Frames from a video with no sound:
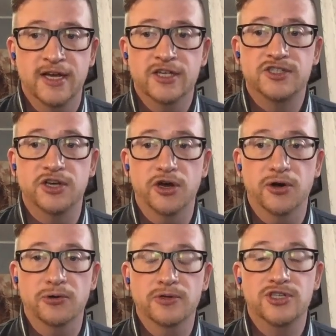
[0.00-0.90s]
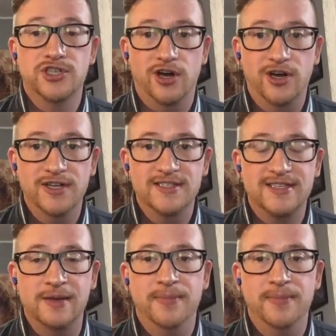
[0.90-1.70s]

So Jaws and